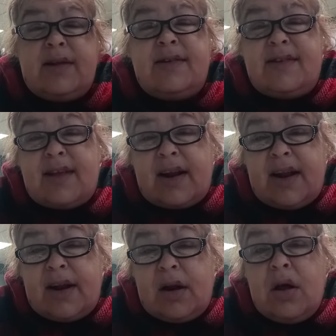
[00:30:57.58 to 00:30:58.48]
and
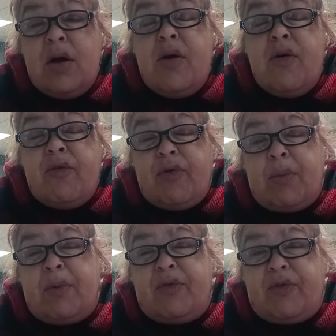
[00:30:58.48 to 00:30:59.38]
studied
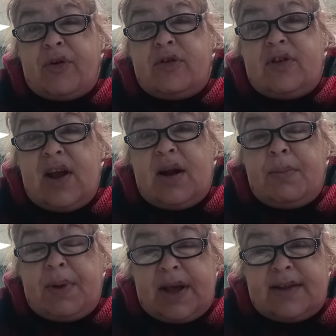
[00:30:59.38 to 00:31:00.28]
from a first
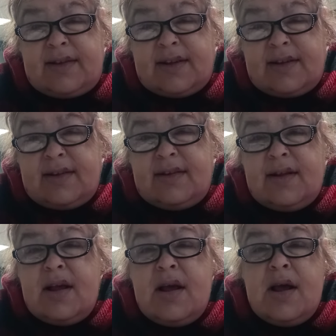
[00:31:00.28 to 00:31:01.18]
hand
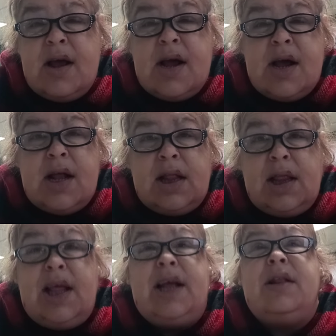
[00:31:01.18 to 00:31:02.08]
basis.
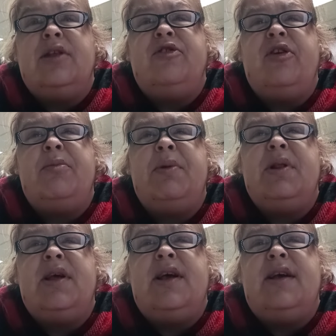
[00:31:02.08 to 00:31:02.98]
Like,
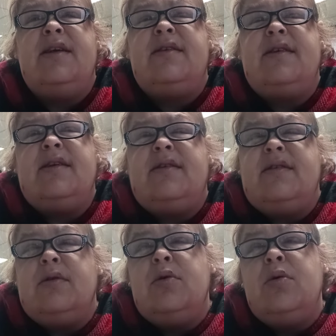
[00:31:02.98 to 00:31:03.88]
legitimately, since the